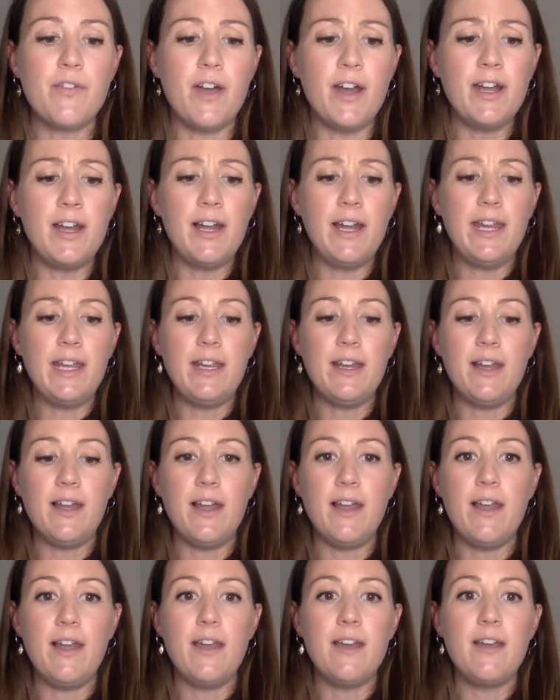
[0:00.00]
finally,
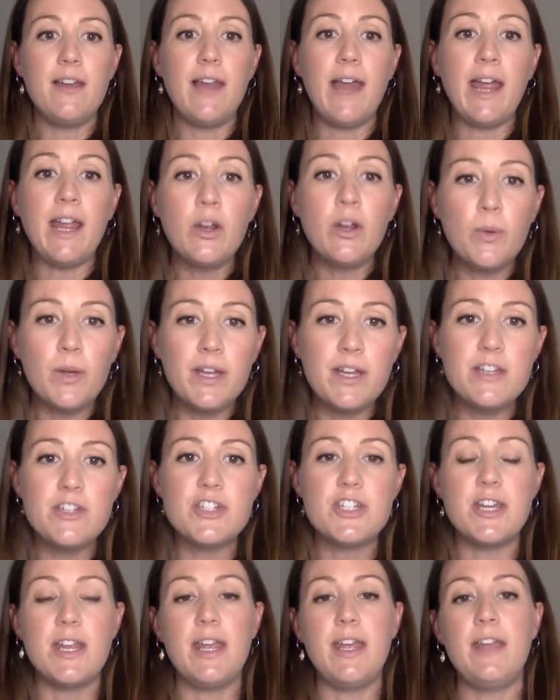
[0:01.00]

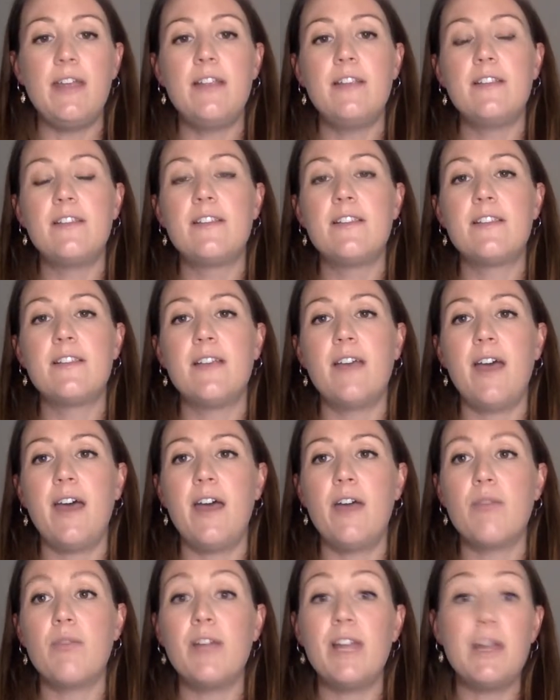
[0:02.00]
language is
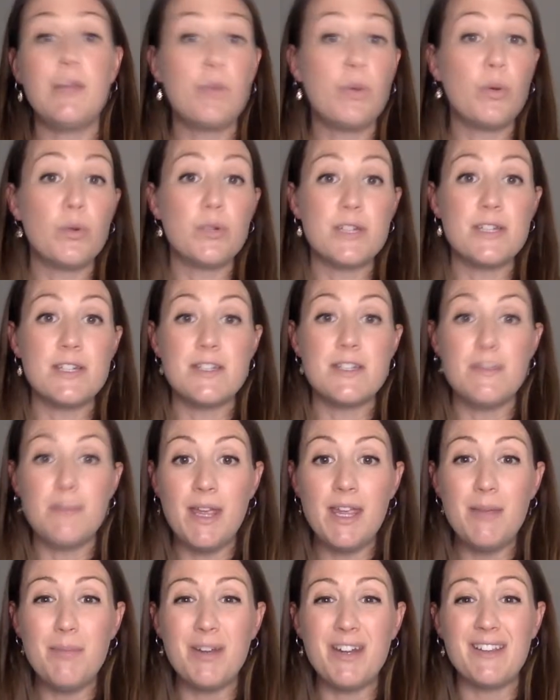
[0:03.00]
uh, really important to
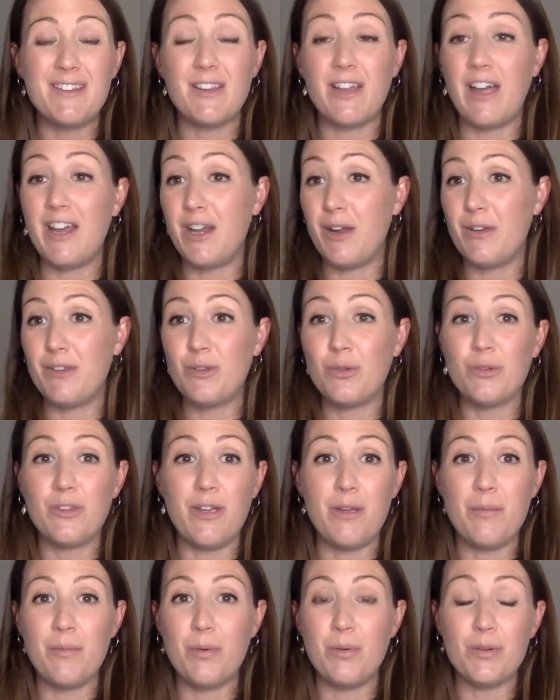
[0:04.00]
me, but it's I know it's also
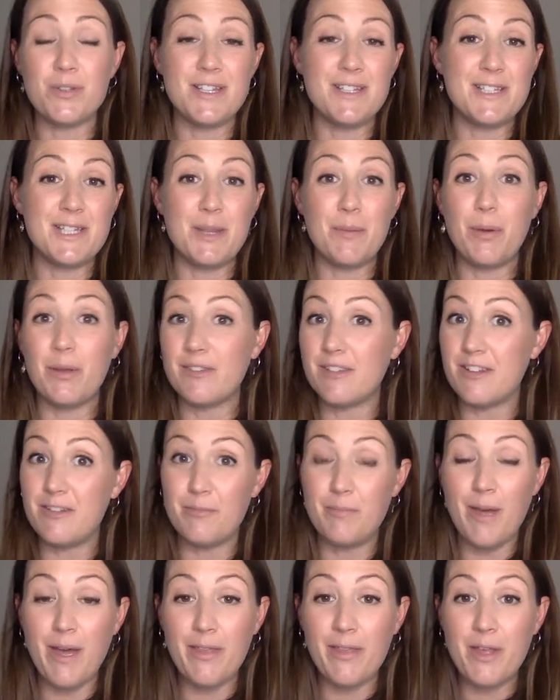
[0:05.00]
important to the Positive
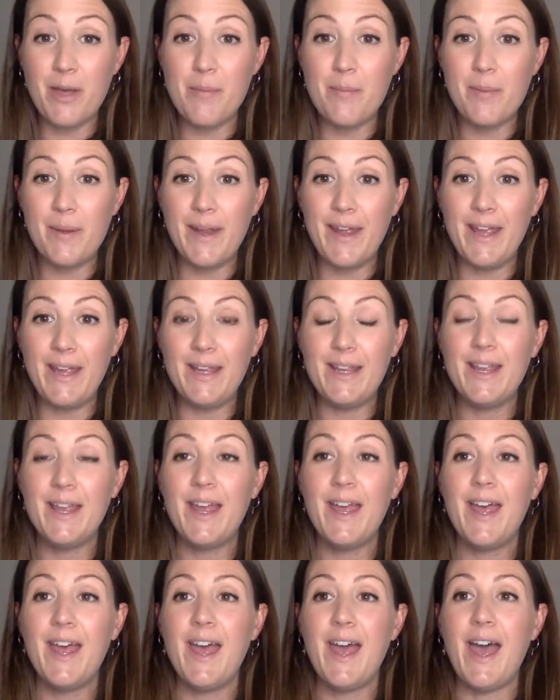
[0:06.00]
Birth Company,
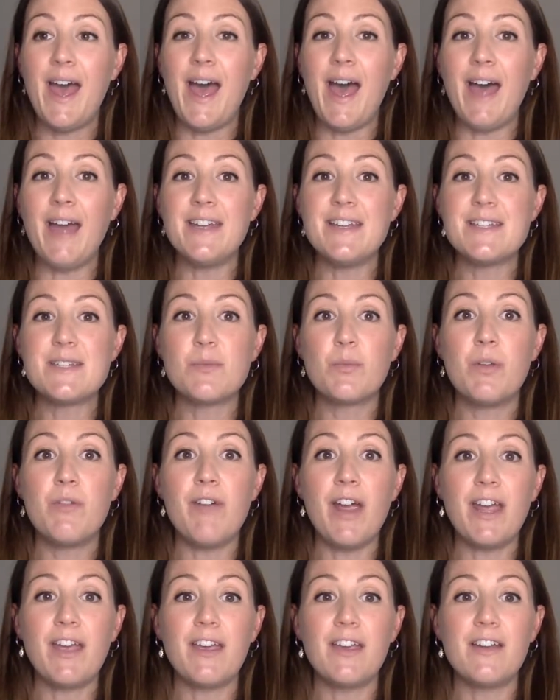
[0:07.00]
and we
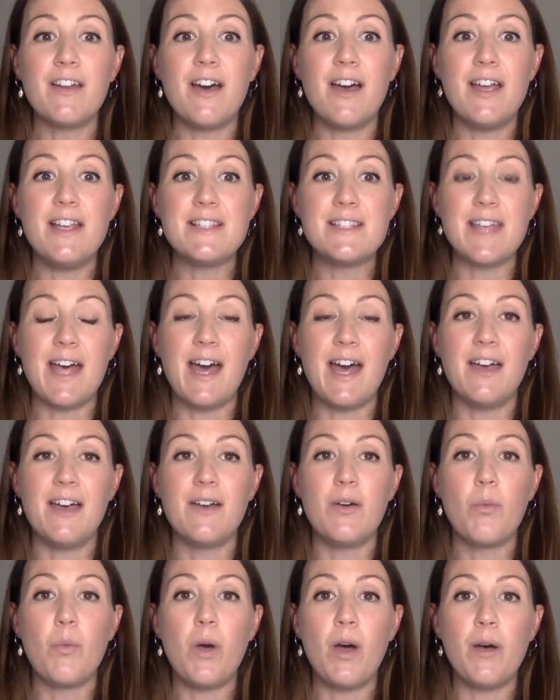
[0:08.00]
recognise that
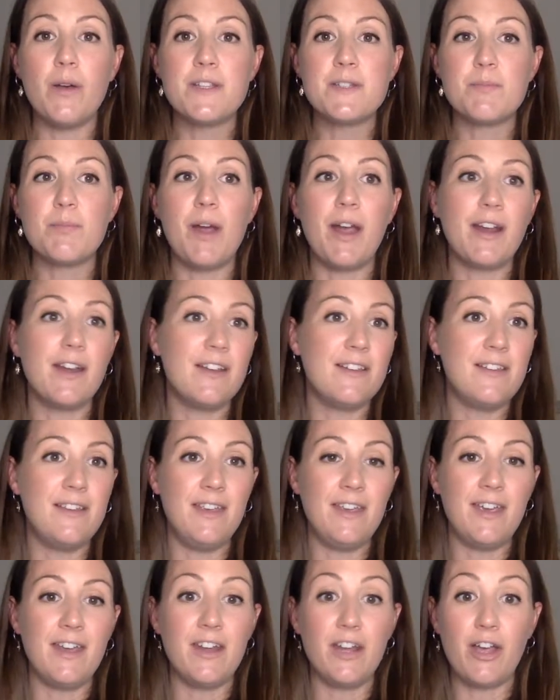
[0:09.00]
whilst
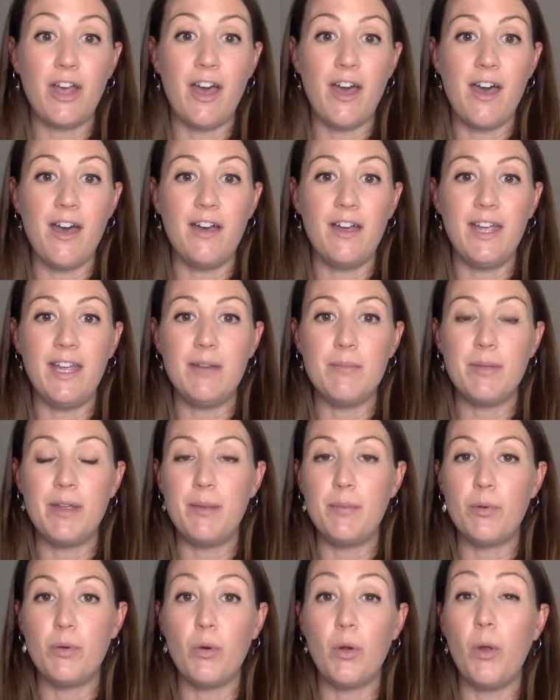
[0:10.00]
pregnancy can occur in
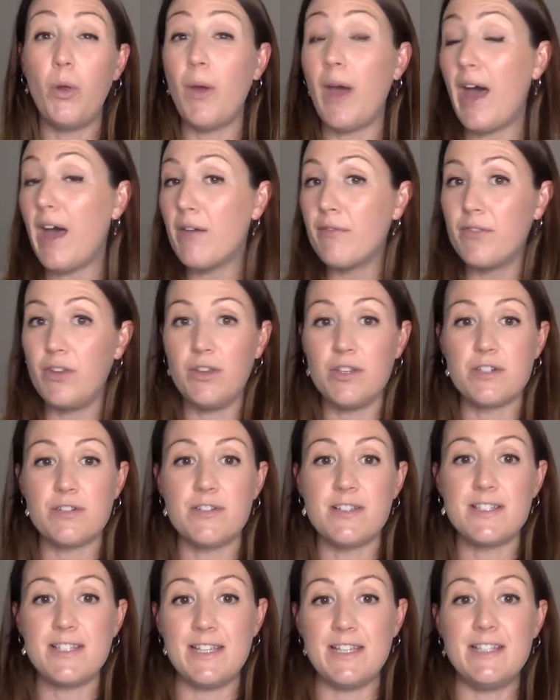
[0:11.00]
people who have
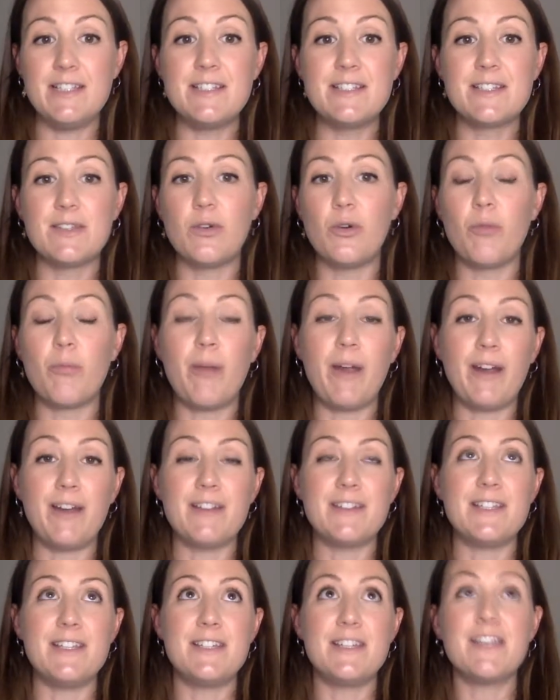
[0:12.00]
uteruses, or
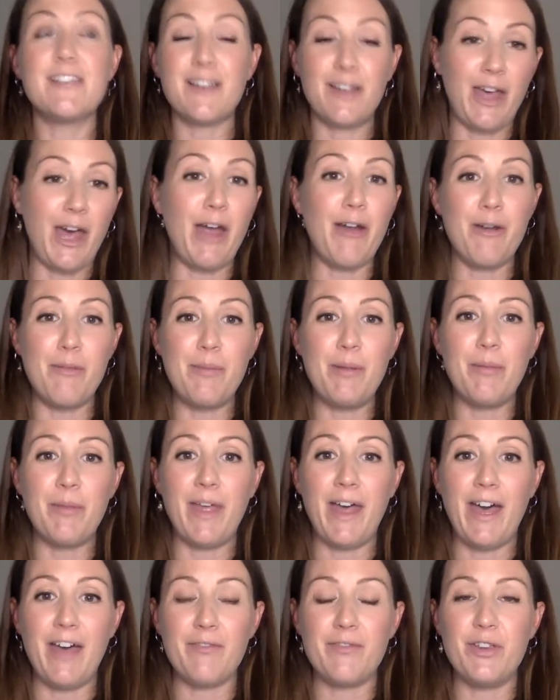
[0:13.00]
pregnancy does occur in people that
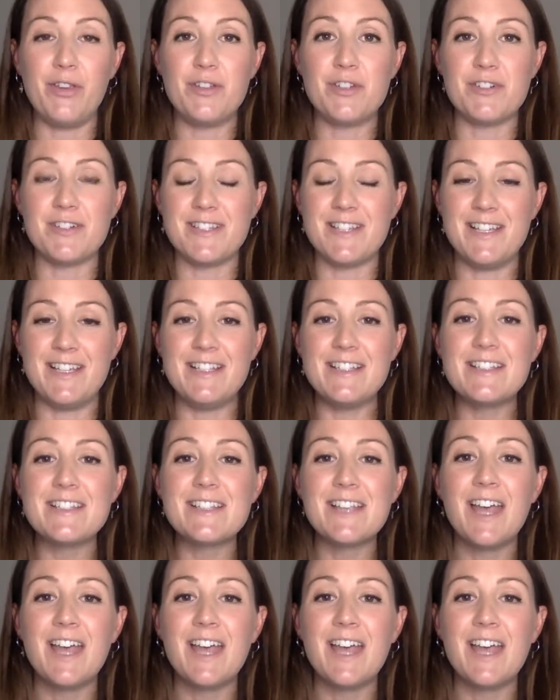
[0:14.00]
have uteruses,